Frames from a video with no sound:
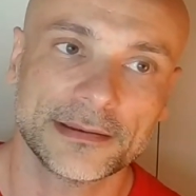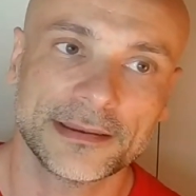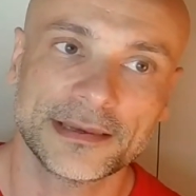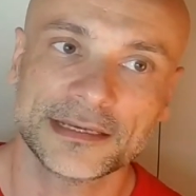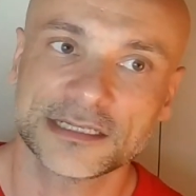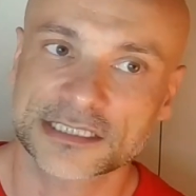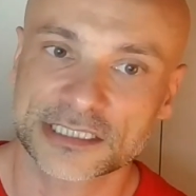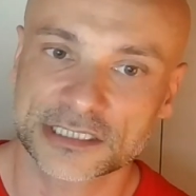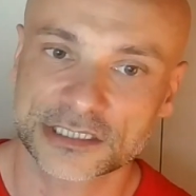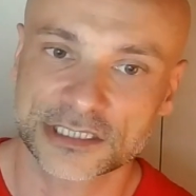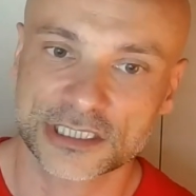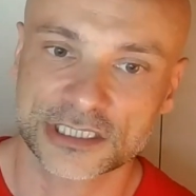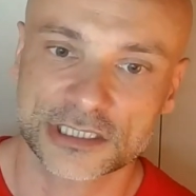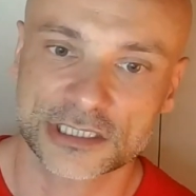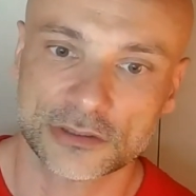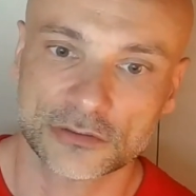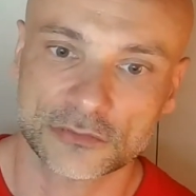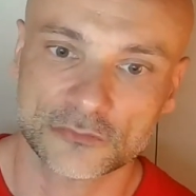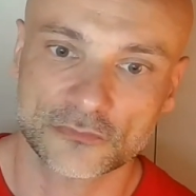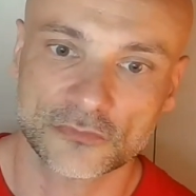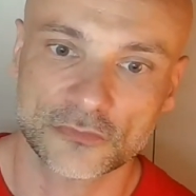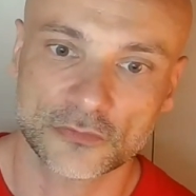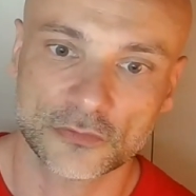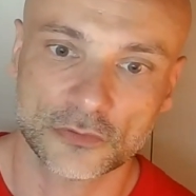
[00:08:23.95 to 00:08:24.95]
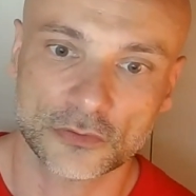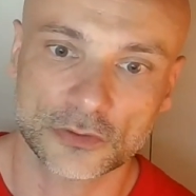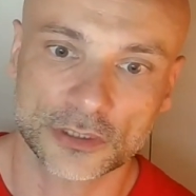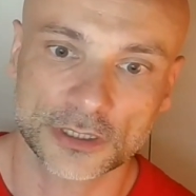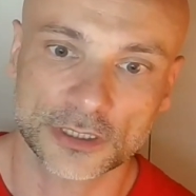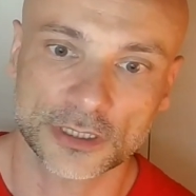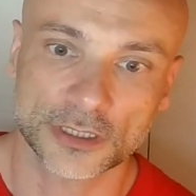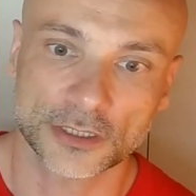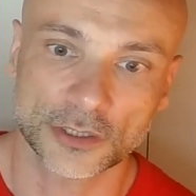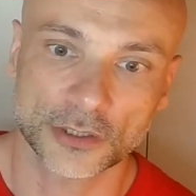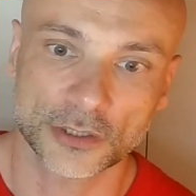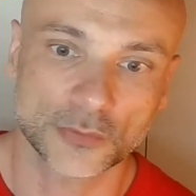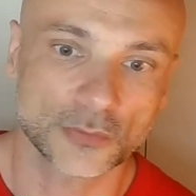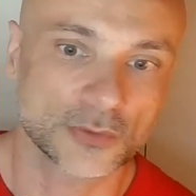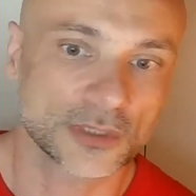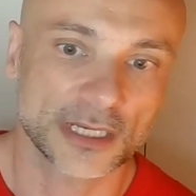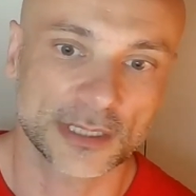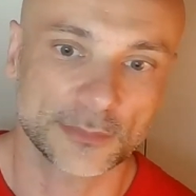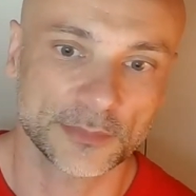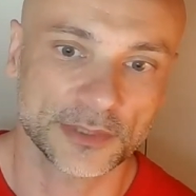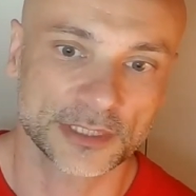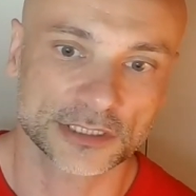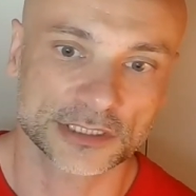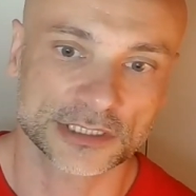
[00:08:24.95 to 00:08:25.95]
any suggestion for uh,
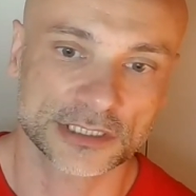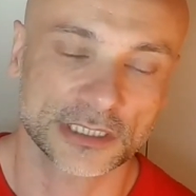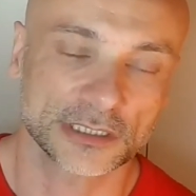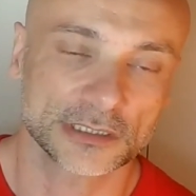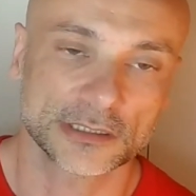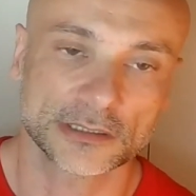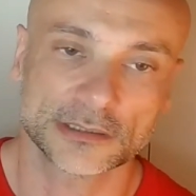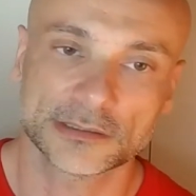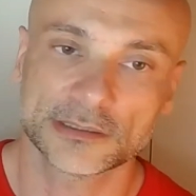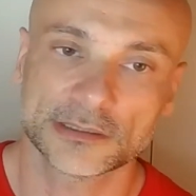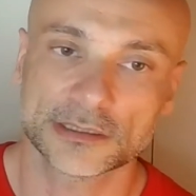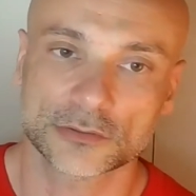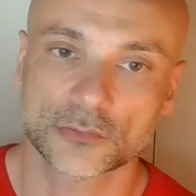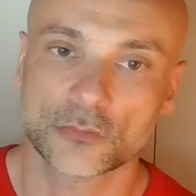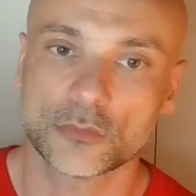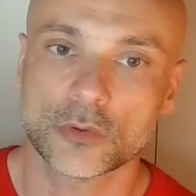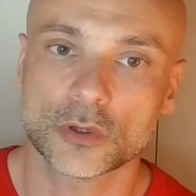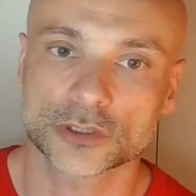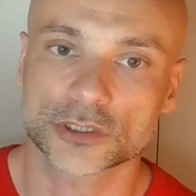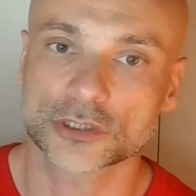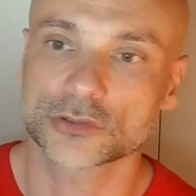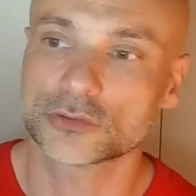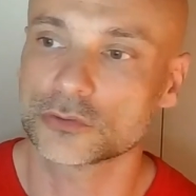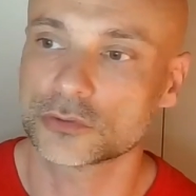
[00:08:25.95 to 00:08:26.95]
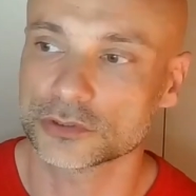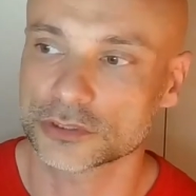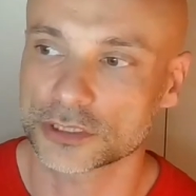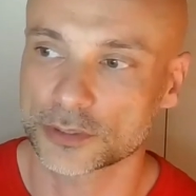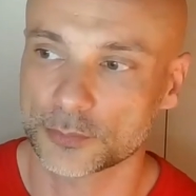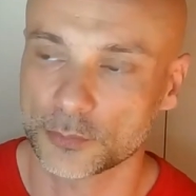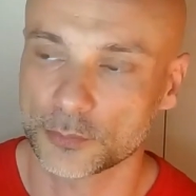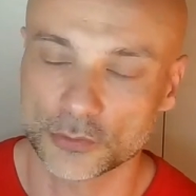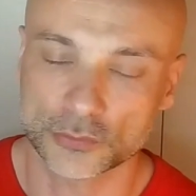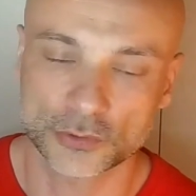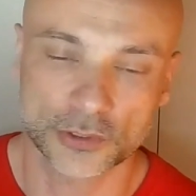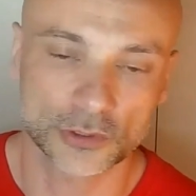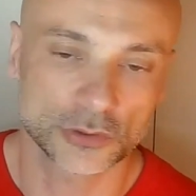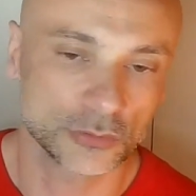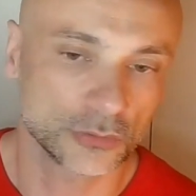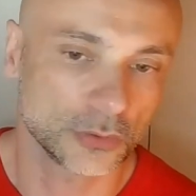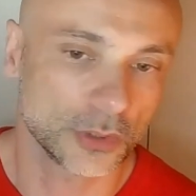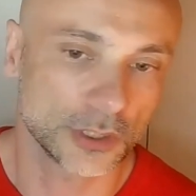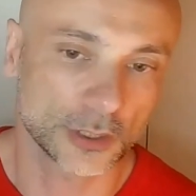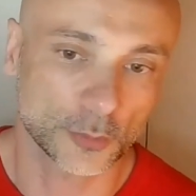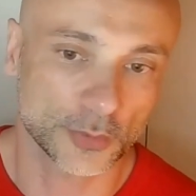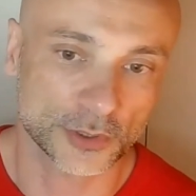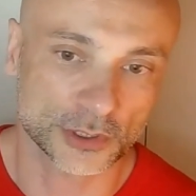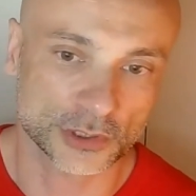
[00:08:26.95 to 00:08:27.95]
newcomers and that want to contribute
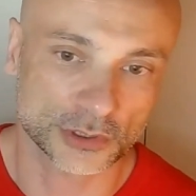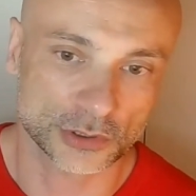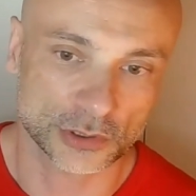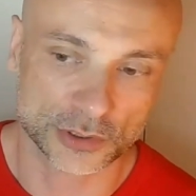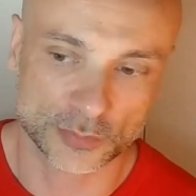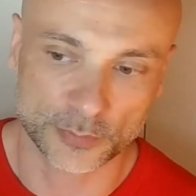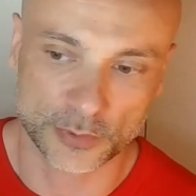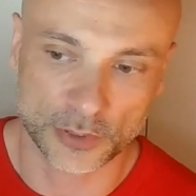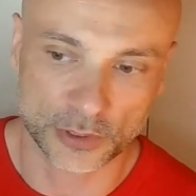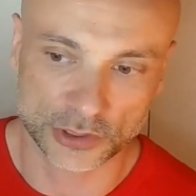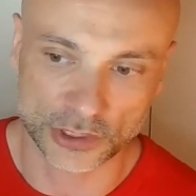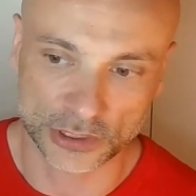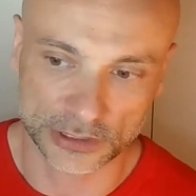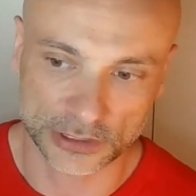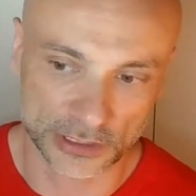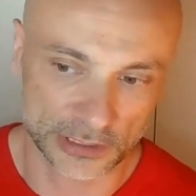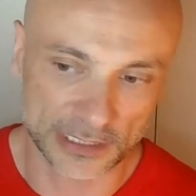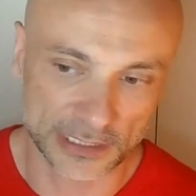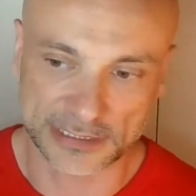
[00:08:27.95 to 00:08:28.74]
to an open source project.